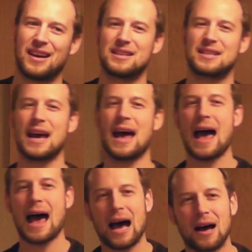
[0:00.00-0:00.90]
is to
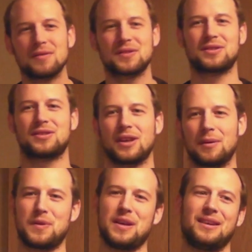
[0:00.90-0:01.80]
have
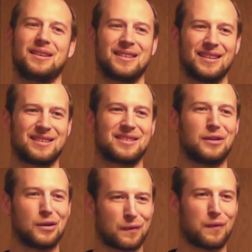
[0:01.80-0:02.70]
something to
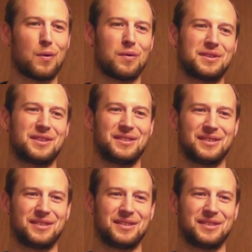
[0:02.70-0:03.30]
look forward to.